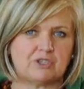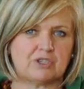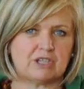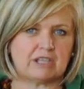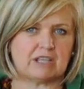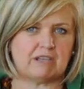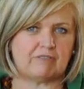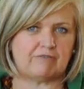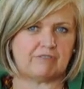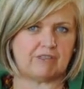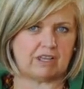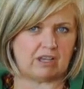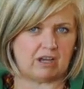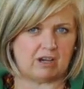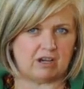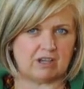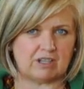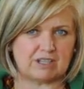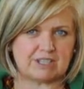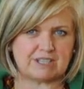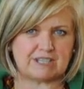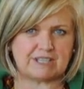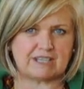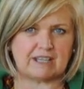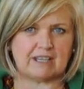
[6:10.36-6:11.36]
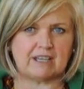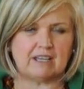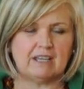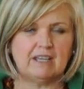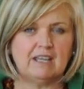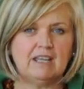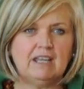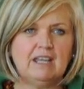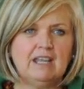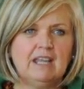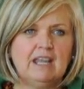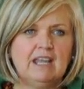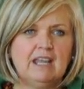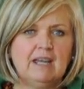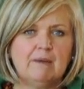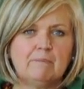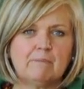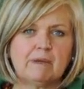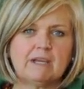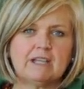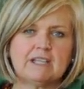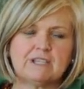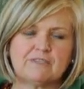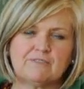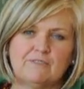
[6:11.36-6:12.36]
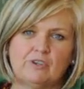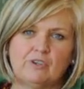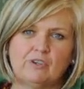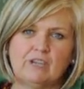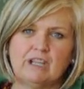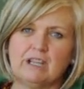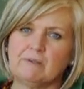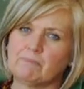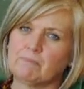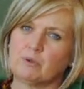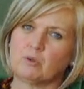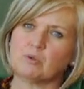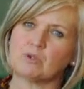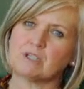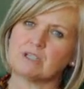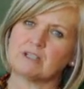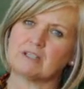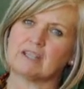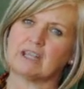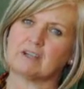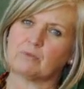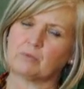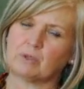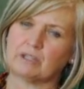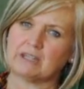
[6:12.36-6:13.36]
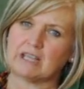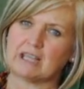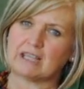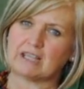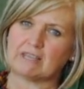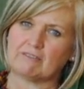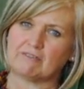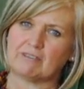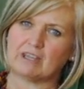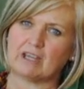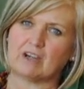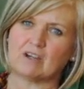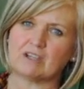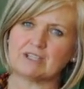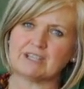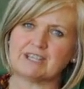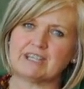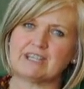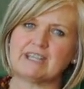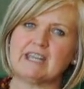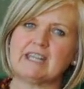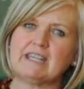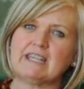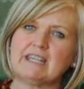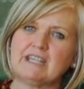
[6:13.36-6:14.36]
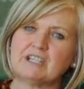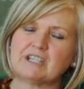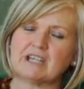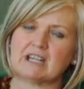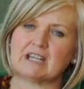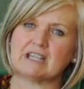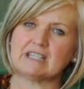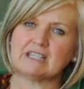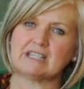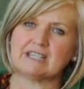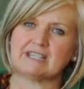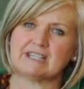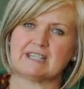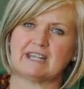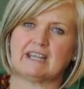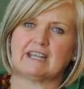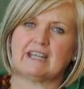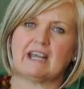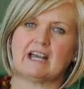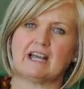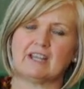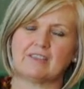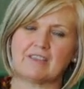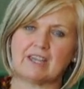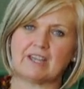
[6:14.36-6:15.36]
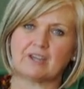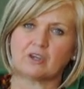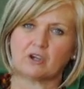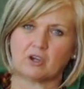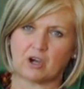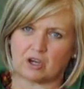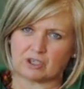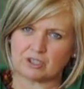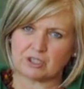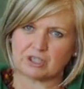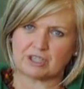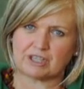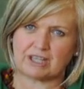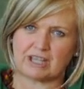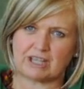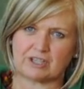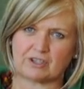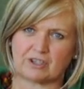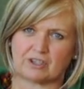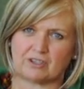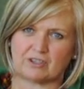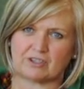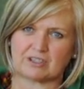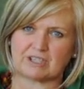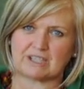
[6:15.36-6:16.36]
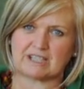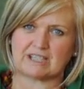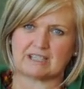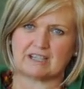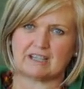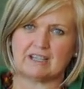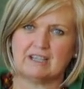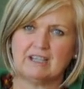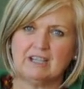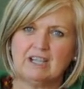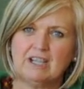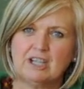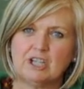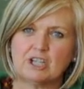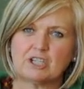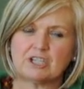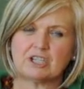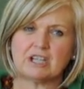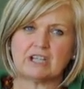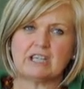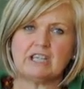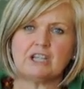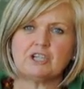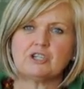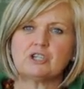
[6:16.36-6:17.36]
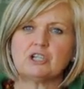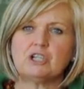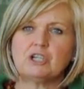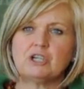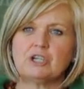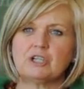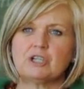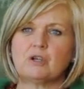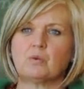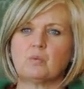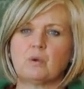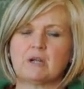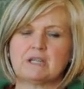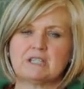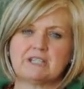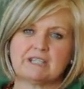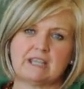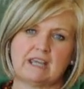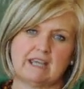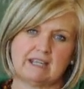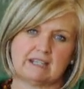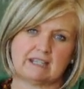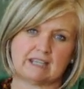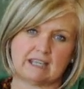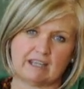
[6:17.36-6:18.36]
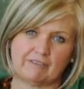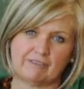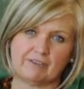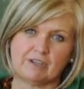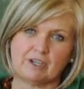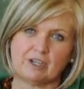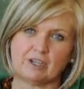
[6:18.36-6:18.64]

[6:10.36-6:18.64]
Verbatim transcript: to give the answer. But it's very important that when they give the answer, they need to understand how they got to that answer. So each learner, once they had given